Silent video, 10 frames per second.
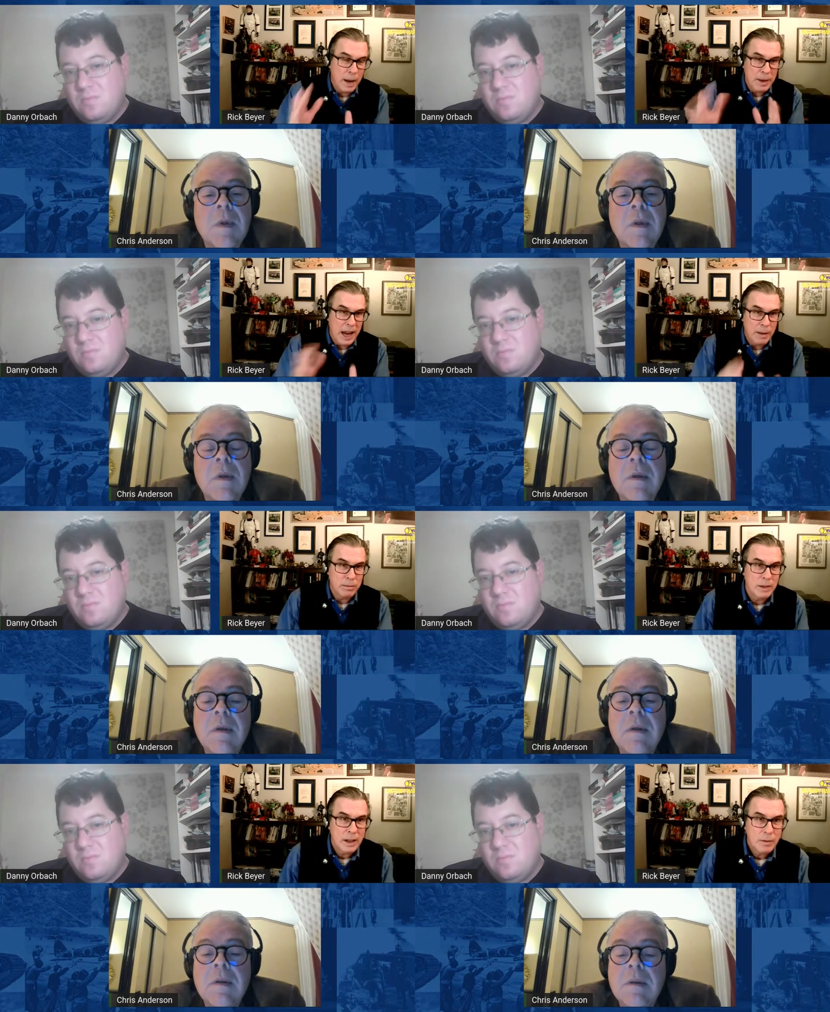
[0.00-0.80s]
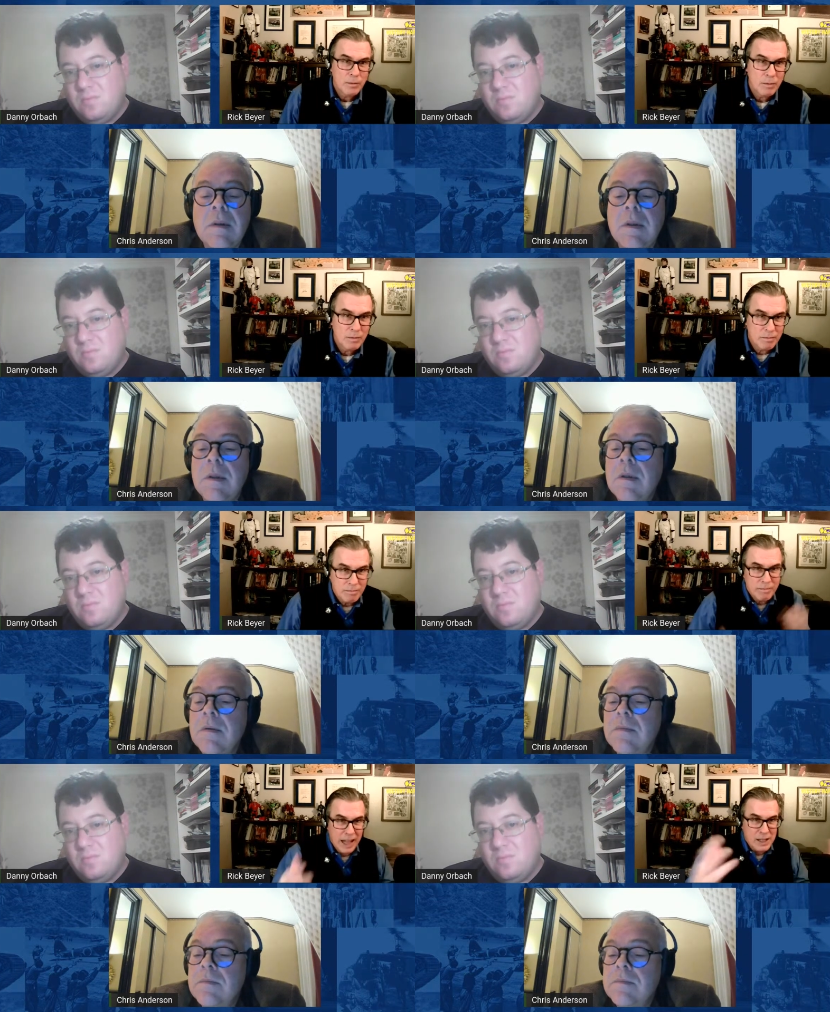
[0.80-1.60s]
Speaker 1: I mean, I,
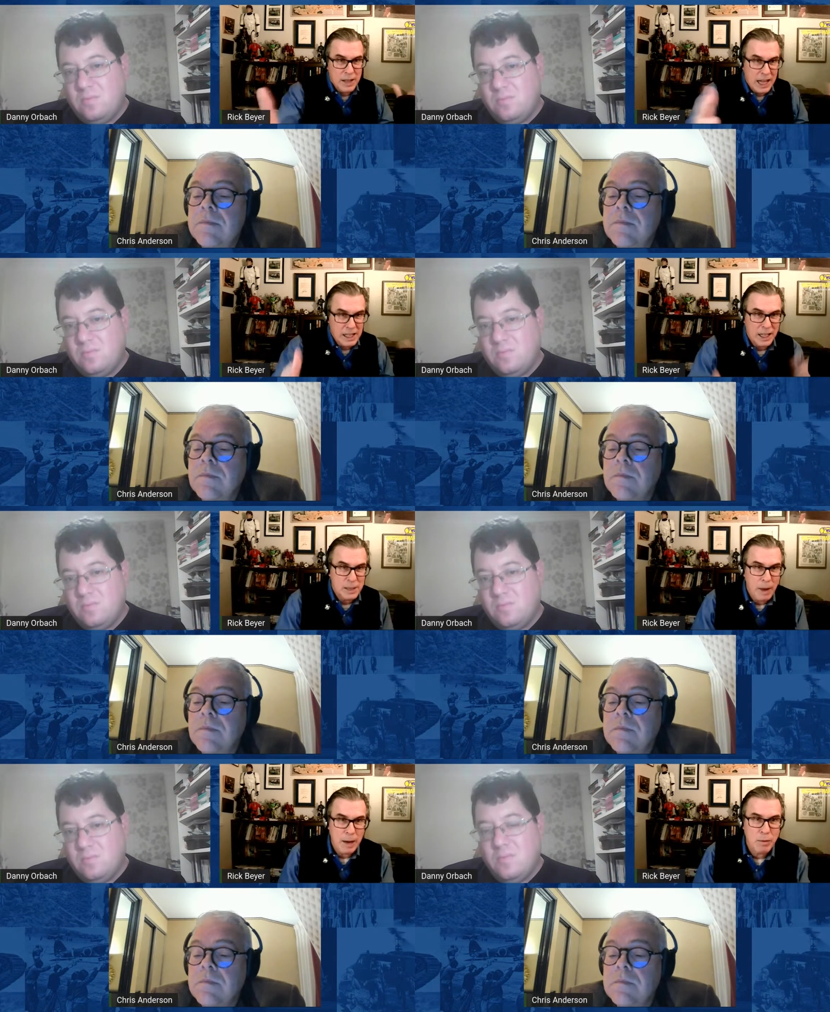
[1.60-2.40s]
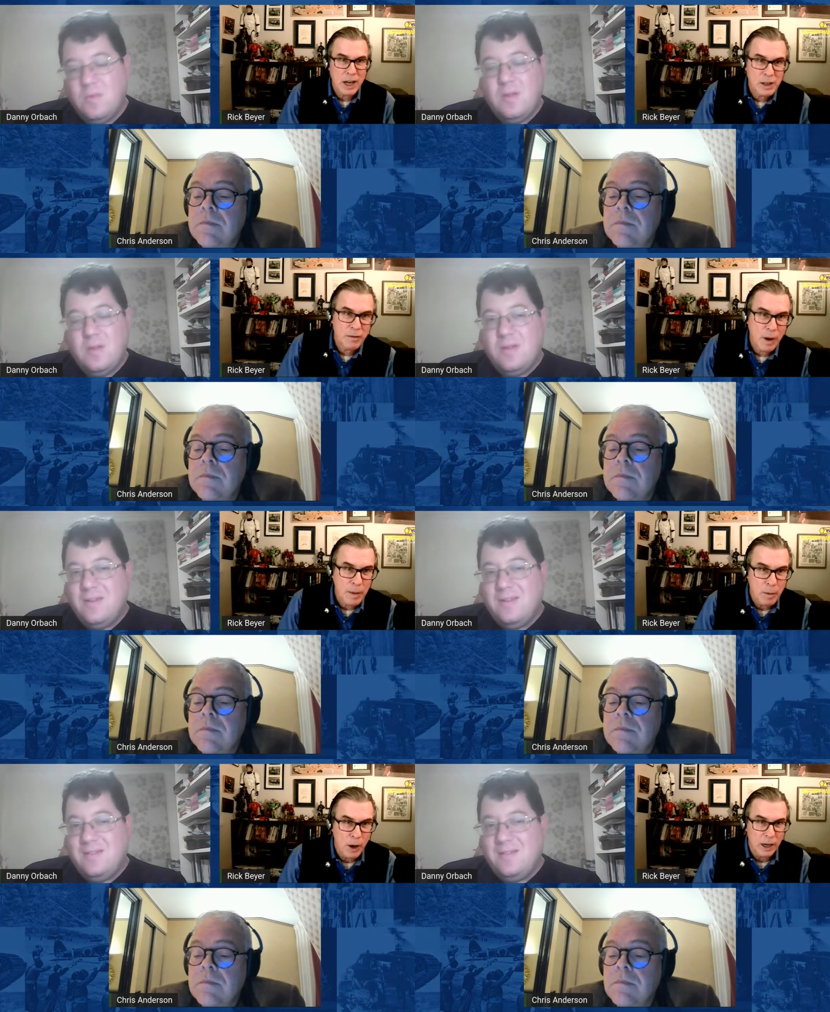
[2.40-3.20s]
that's, that's at least my impression from
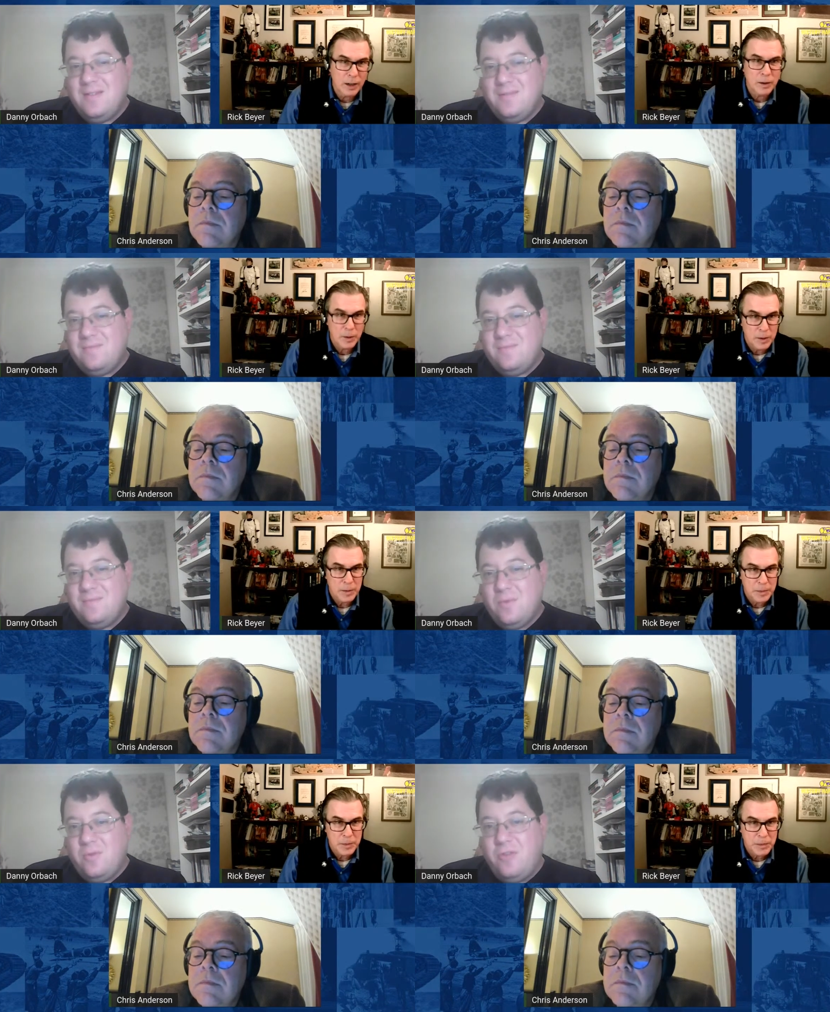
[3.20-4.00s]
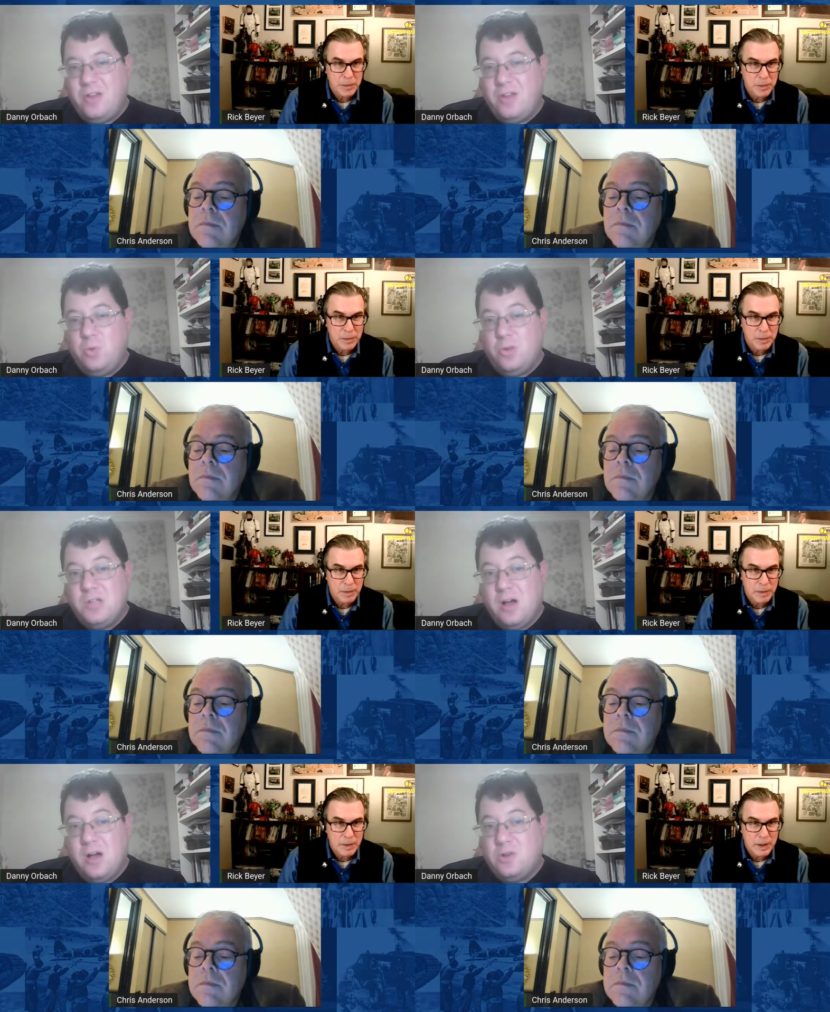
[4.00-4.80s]
the book. That
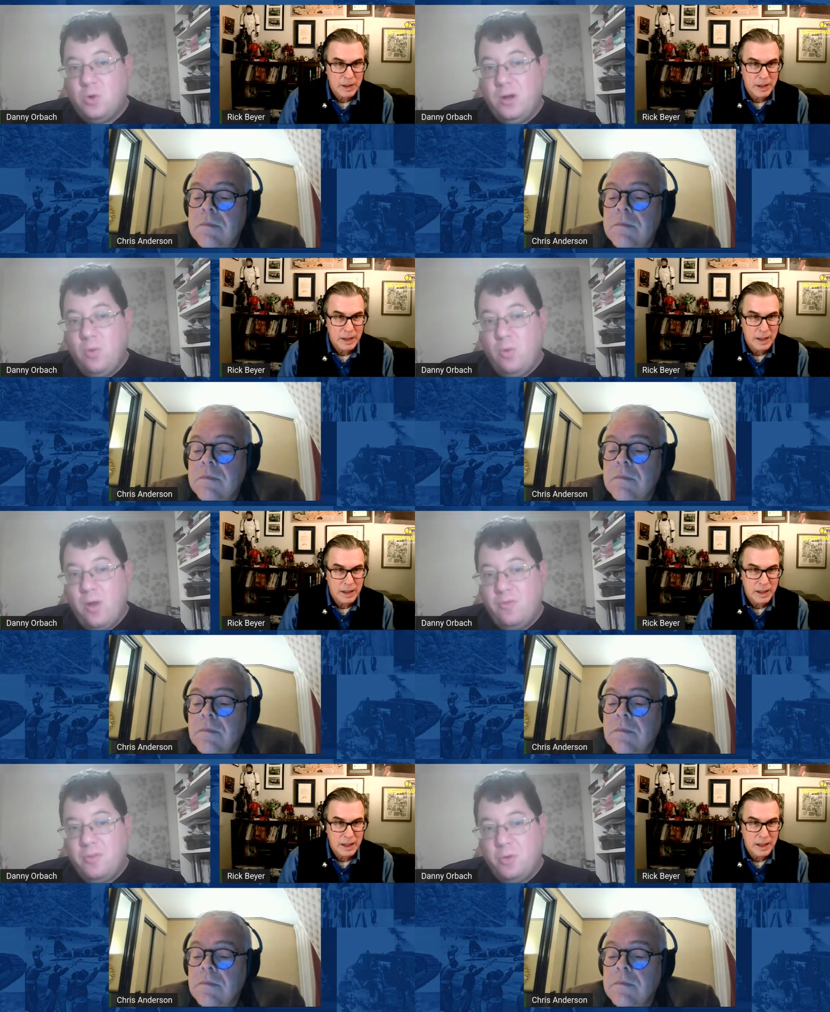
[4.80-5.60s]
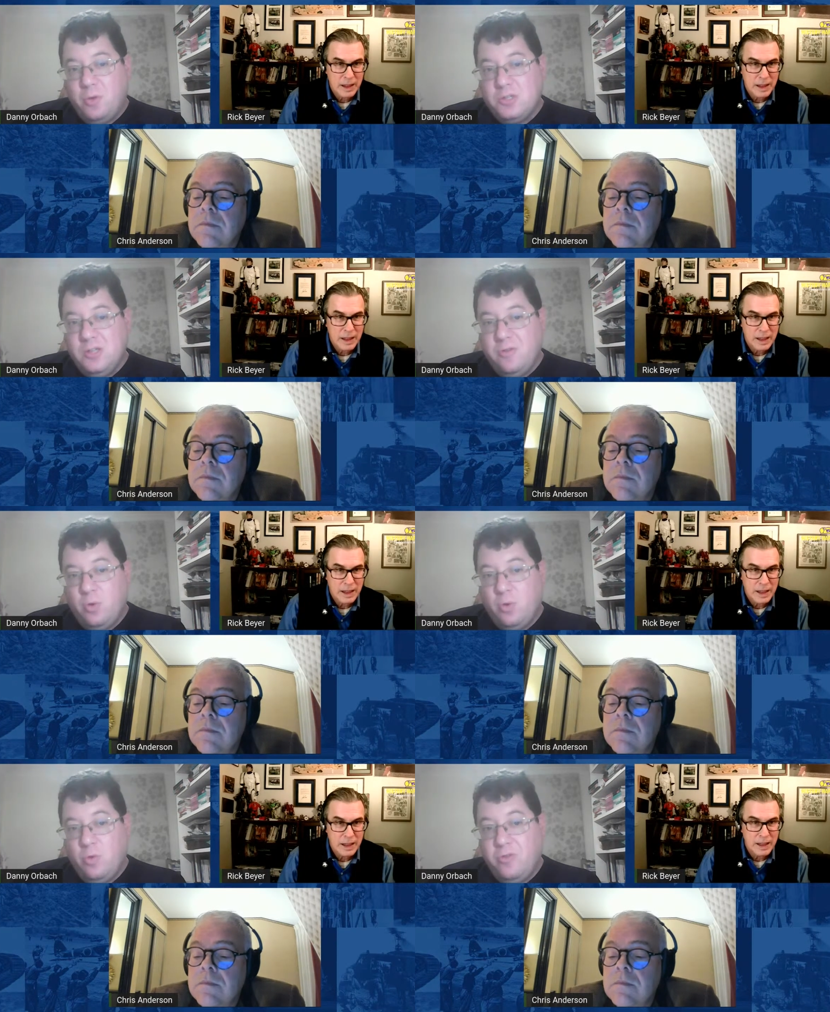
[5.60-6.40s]
Speaker 2: was actually one of the most
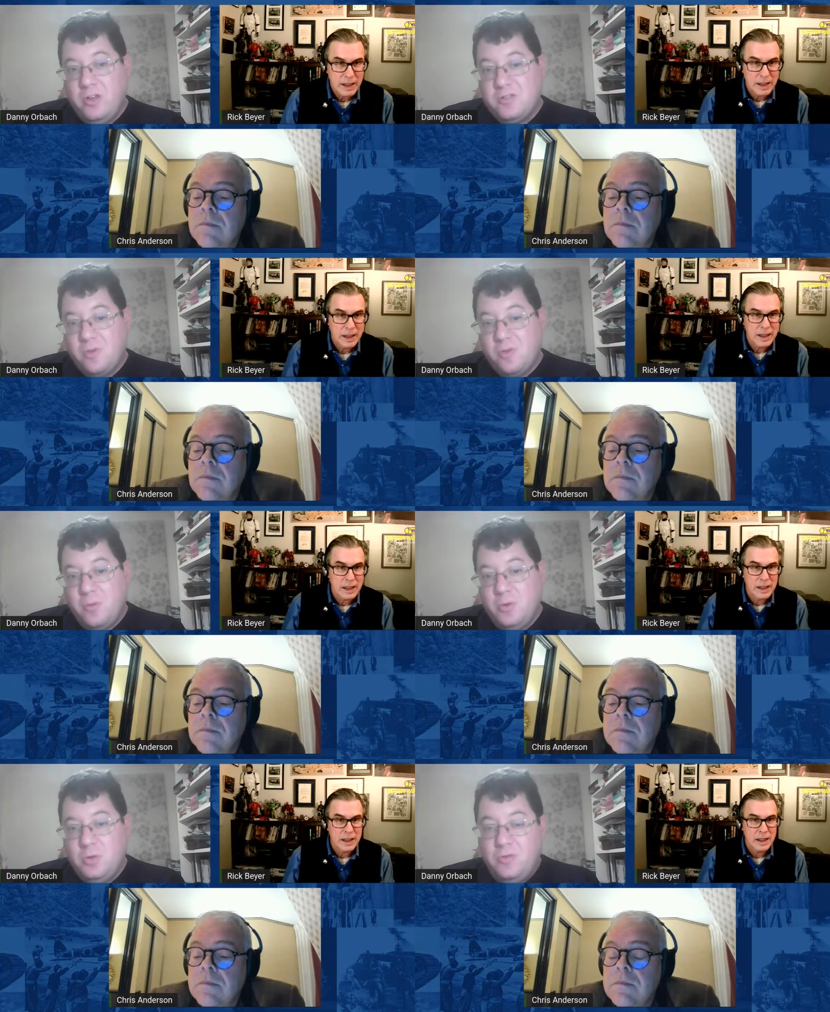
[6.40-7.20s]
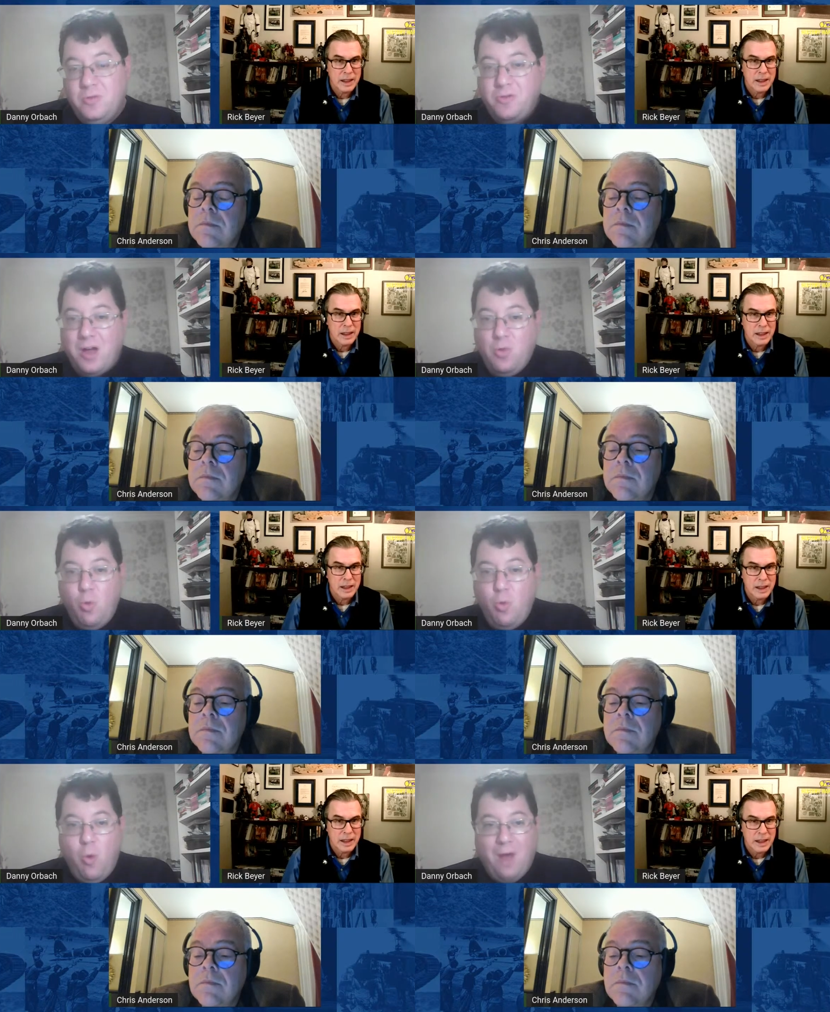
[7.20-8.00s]
difficult things for me to define
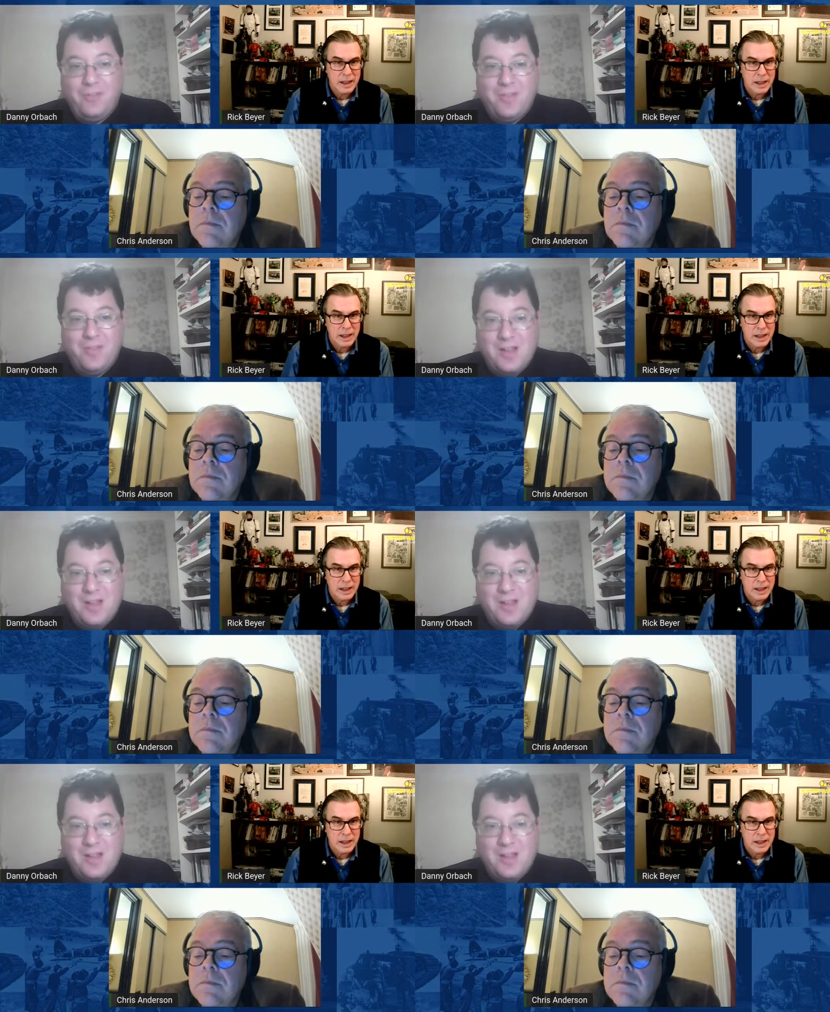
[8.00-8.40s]
what a